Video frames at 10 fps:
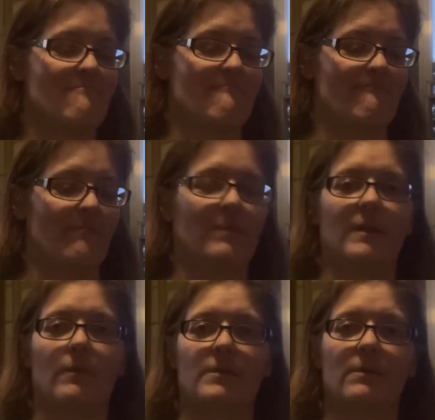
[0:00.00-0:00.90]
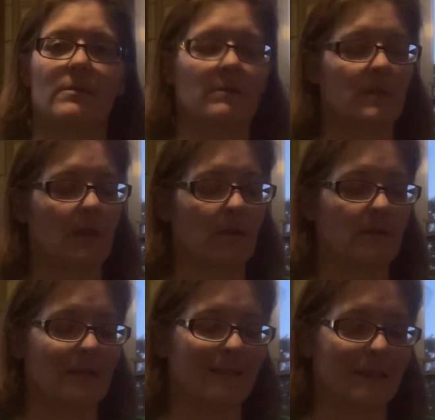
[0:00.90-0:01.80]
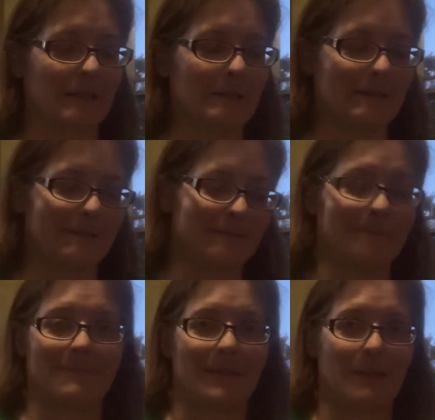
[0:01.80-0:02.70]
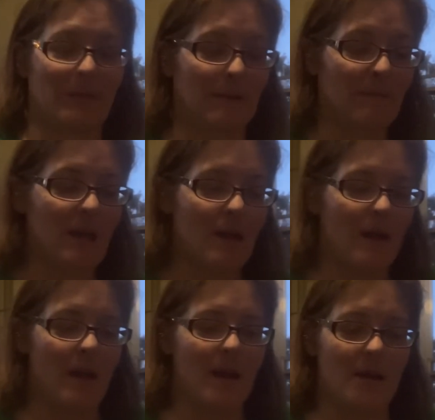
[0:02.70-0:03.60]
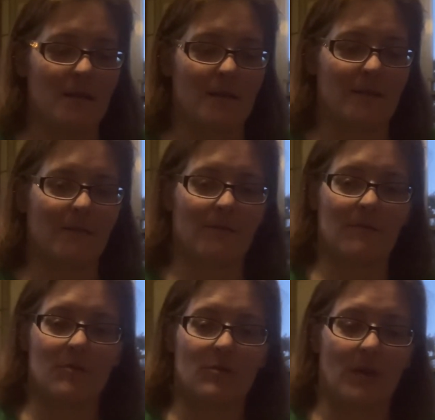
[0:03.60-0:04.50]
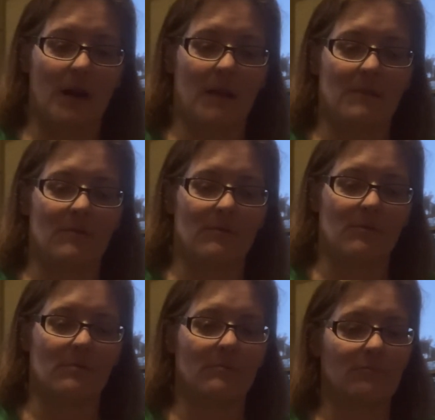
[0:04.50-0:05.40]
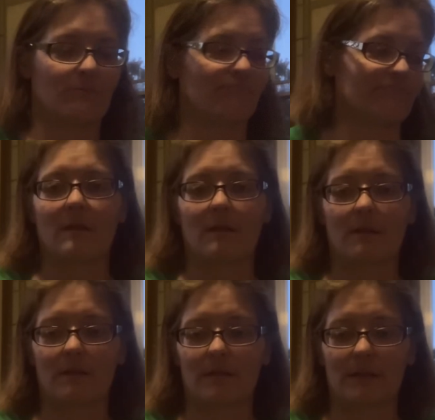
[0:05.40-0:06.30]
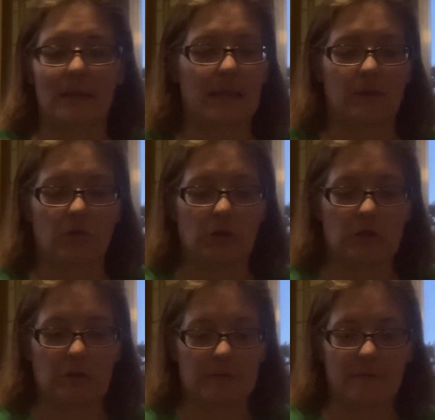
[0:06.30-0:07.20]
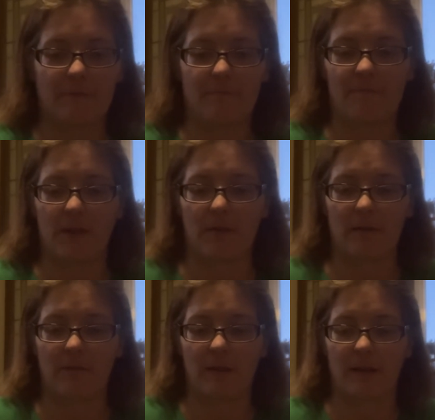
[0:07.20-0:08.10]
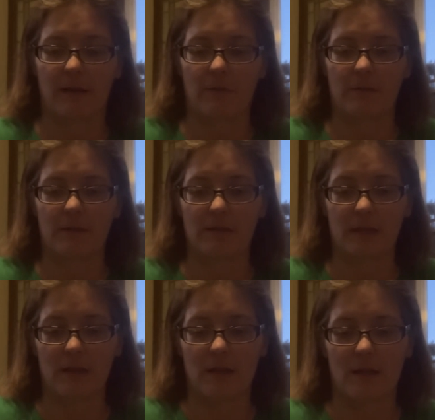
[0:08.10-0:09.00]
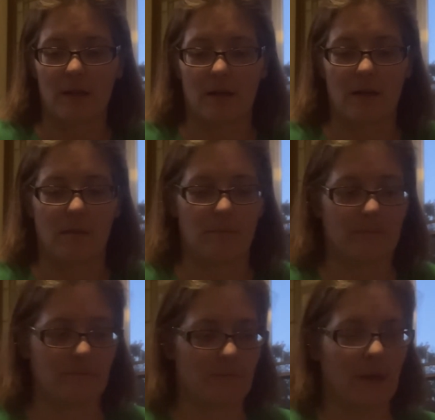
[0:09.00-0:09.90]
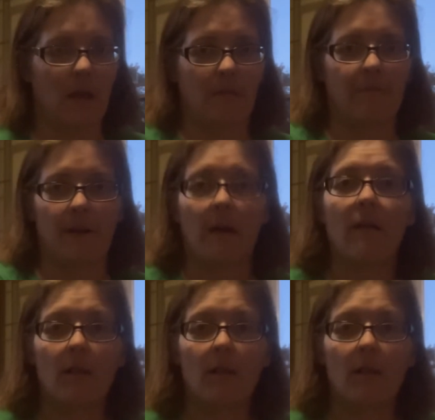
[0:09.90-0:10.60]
no social skills, like me, and trying to get along, figure everything out, and fail